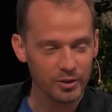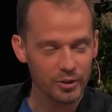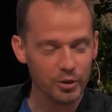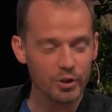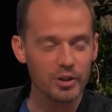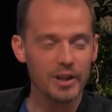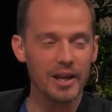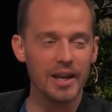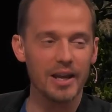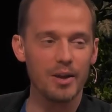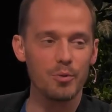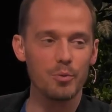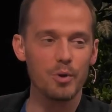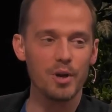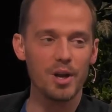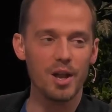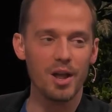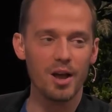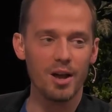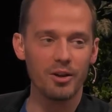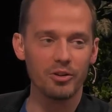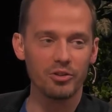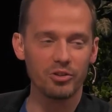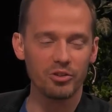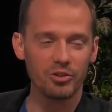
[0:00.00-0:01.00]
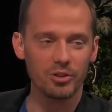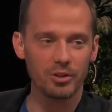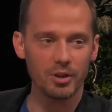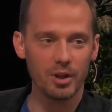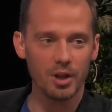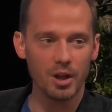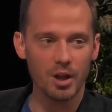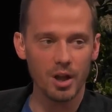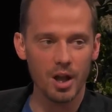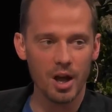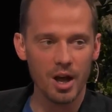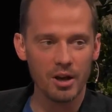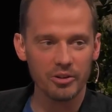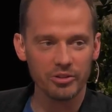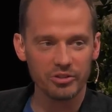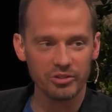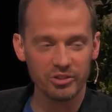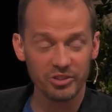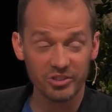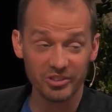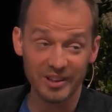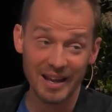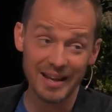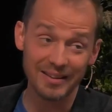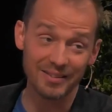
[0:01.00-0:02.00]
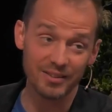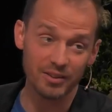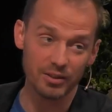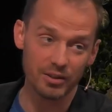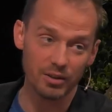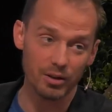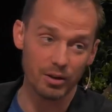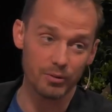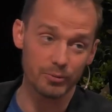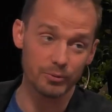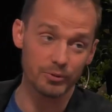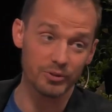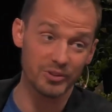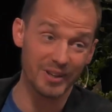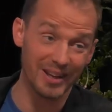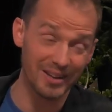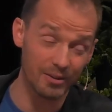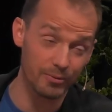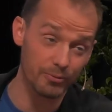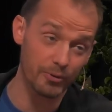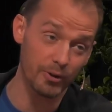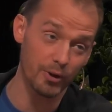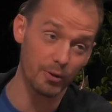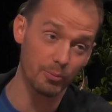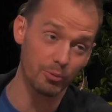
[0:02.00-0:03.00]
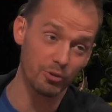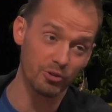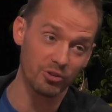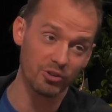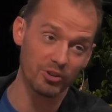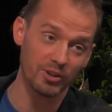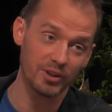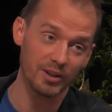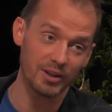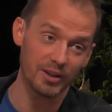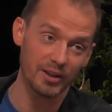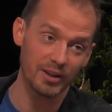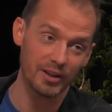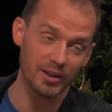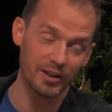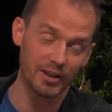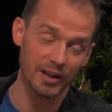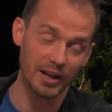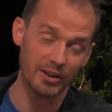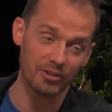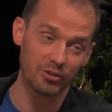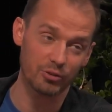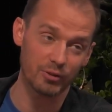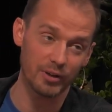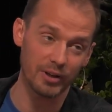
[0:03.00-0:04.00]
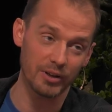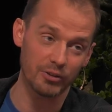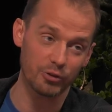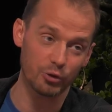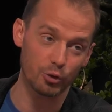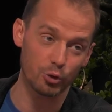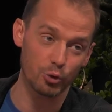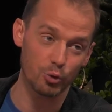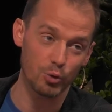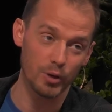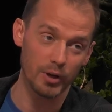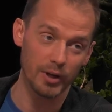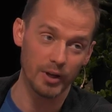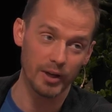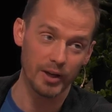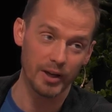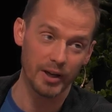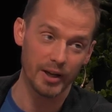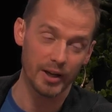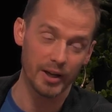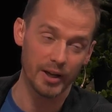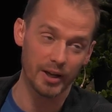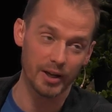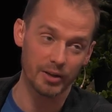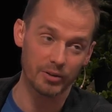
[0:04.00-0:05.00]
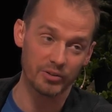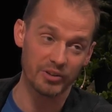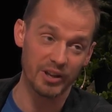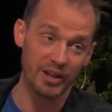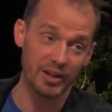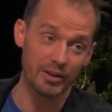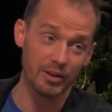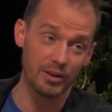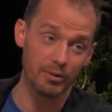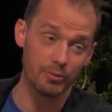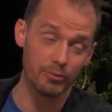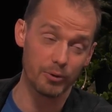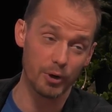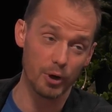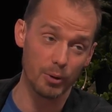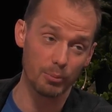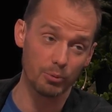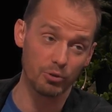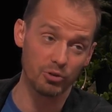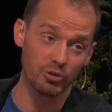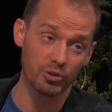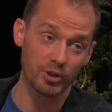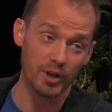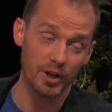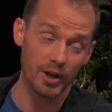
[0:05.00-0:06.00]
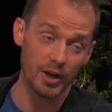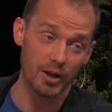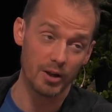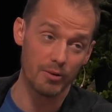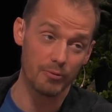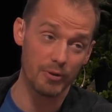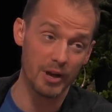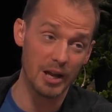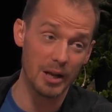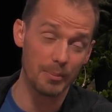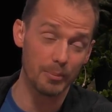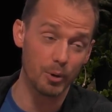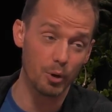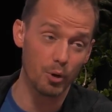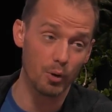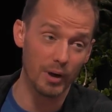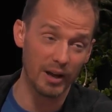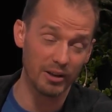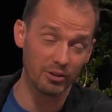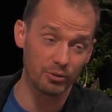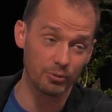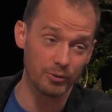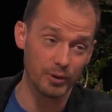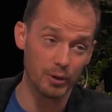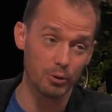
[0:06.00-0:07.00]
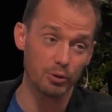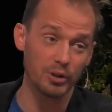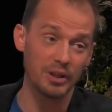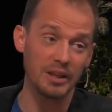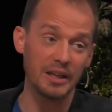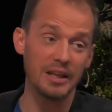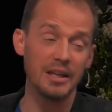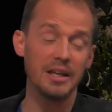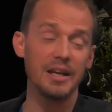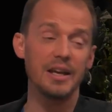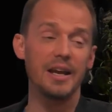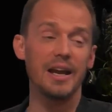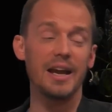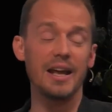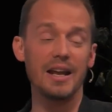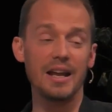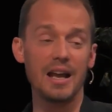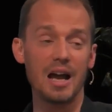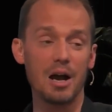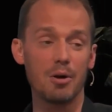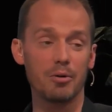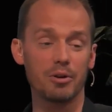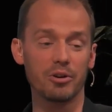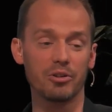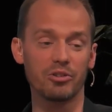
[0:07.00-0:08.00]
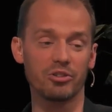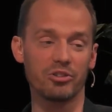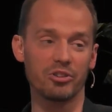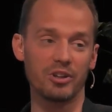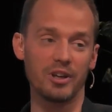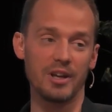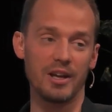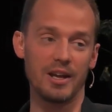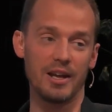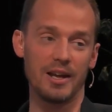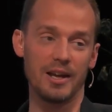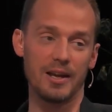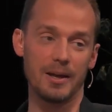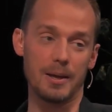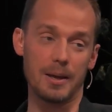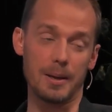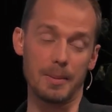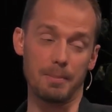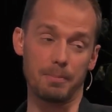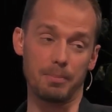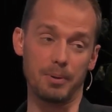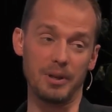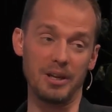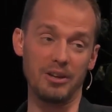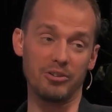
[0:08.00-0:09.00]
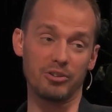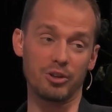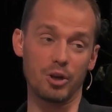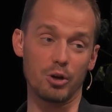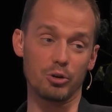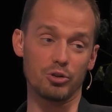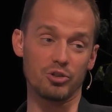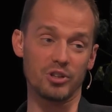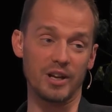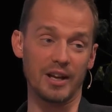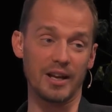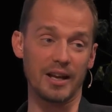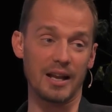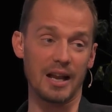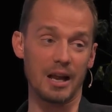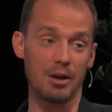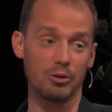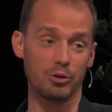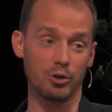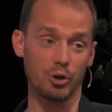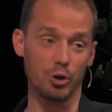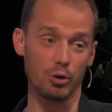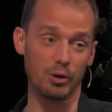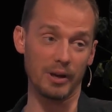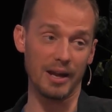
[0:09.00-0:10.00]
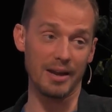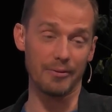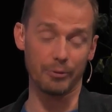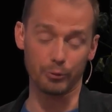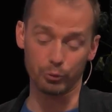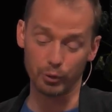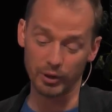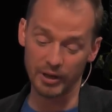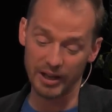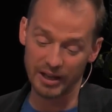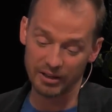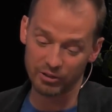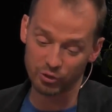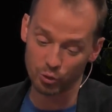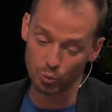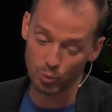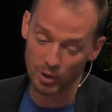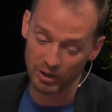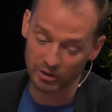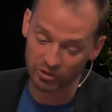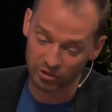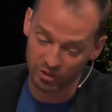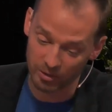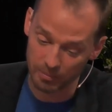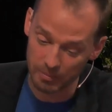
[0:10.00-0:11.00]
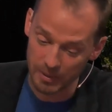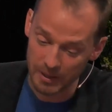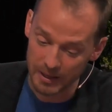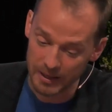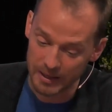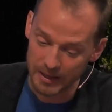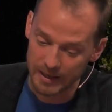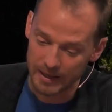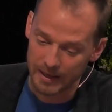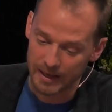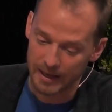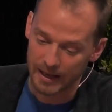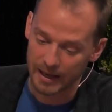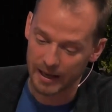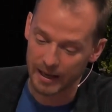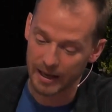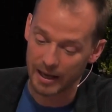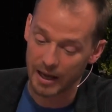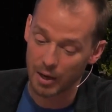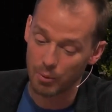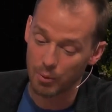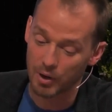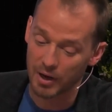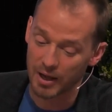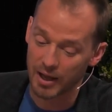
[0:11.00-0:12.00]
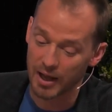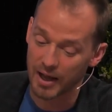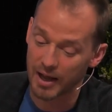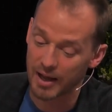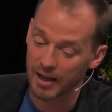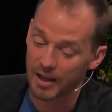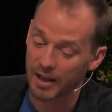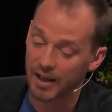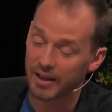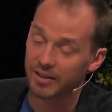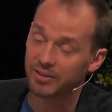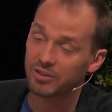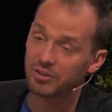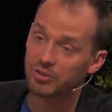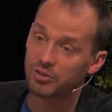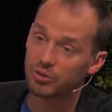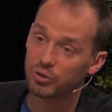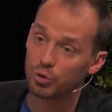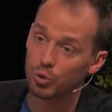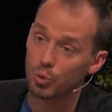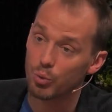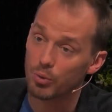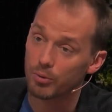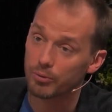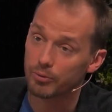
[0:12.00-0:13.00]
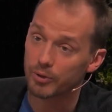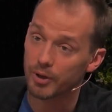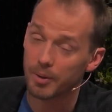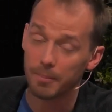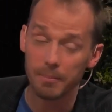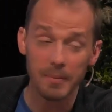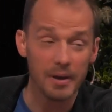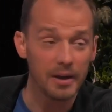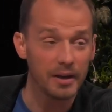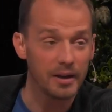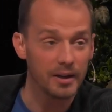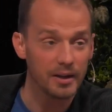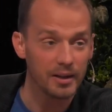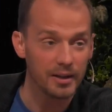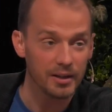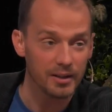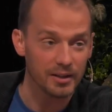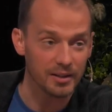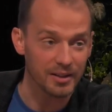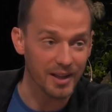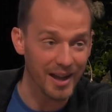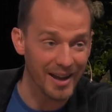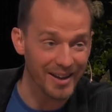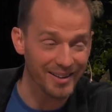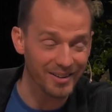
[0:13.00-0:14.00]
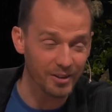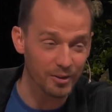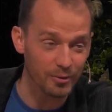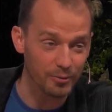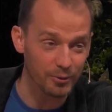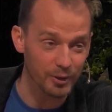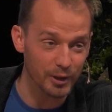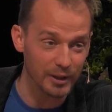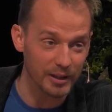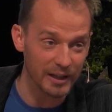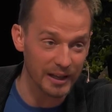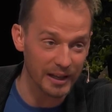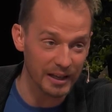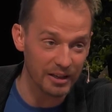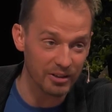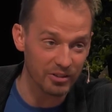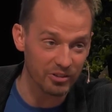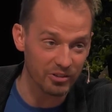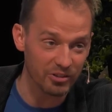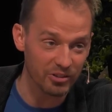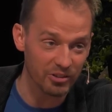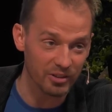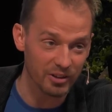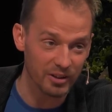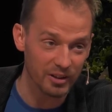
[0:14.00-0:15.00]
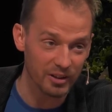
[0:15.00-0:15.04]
Today we launched the last set of 10 films. Yeah, it's really true. 10 films available as VOD, 80 hours. Please go check it out. You only have 3 days to watch them. I want to highlight two of them. Night of the Kings,